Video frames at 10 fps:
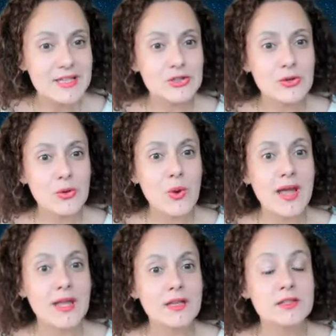You know,
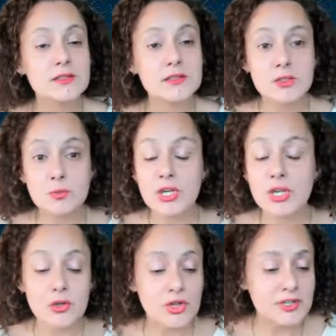mm-hmm. we
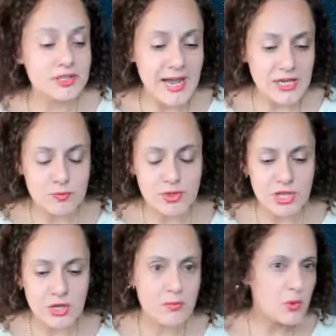can look at attachment
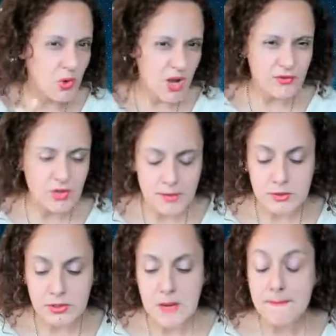theory, but we don't have time
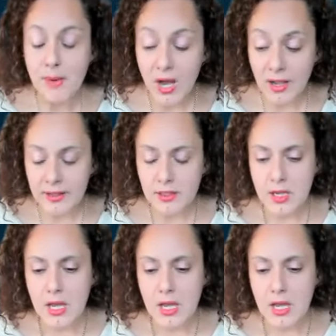today. But